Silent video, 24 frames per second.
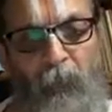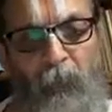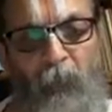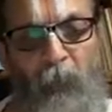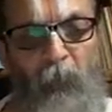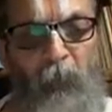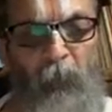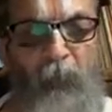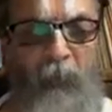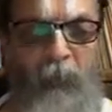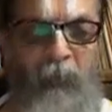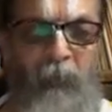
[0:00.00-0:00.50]

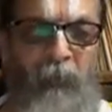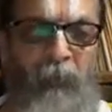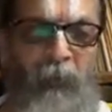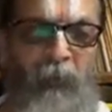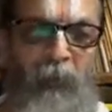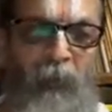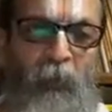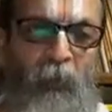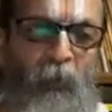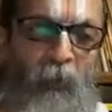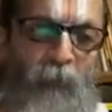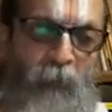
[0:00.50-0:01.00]
1000
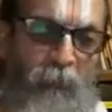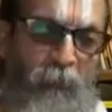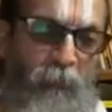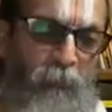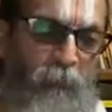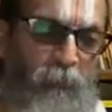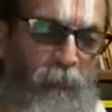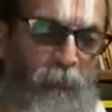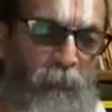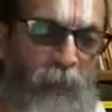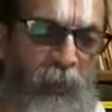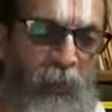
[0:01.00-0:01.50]
years ago,
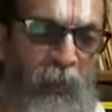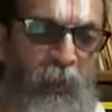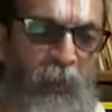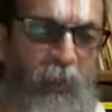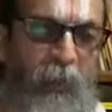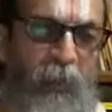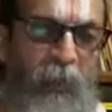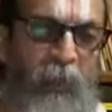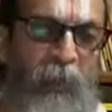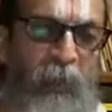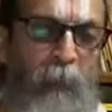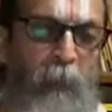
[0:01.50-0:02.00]
he
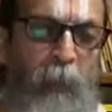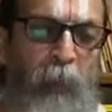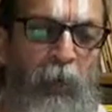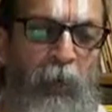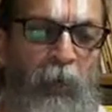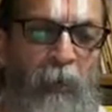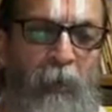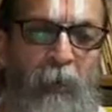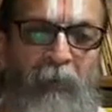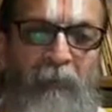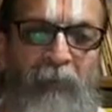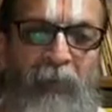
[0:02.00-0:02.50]
called it
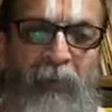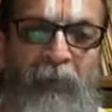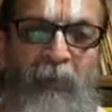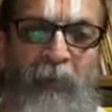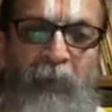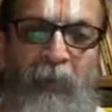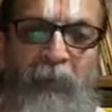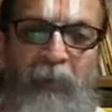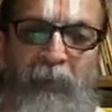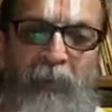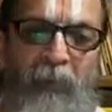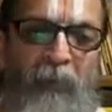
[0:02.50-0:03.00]
Parama
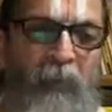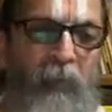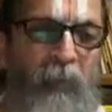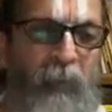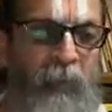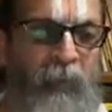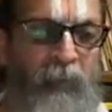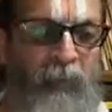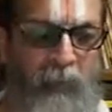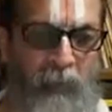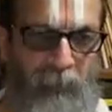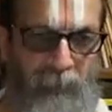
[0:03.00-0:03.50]
Vaidika
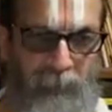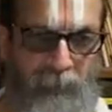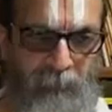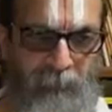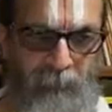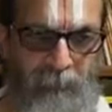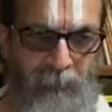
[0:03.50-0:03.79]
Siddhanta.